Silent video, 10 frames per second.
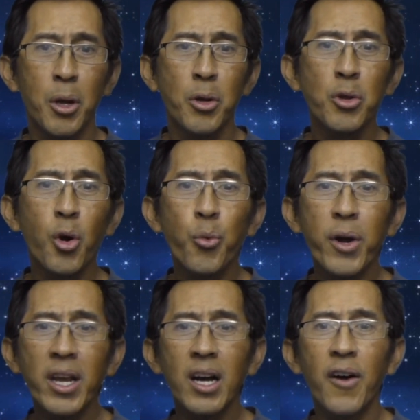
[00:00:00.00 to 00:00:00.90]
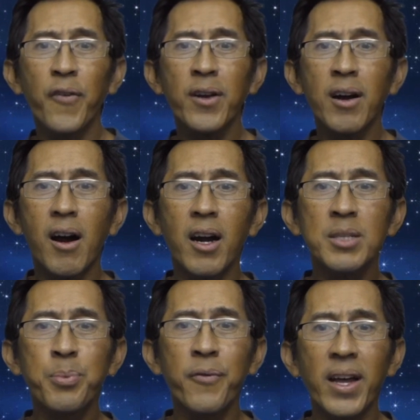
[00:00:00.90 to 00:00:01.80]
No ring of guards
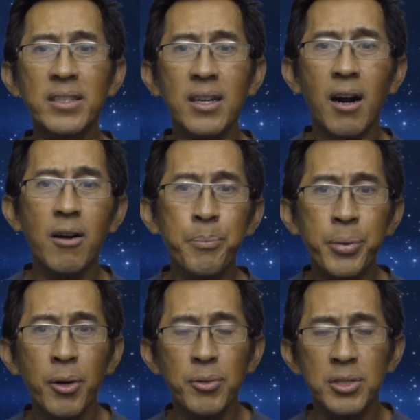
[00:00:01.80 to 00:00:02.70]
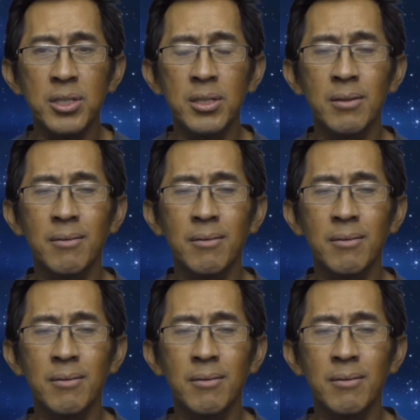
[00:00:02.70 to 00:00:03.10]
prevented our approach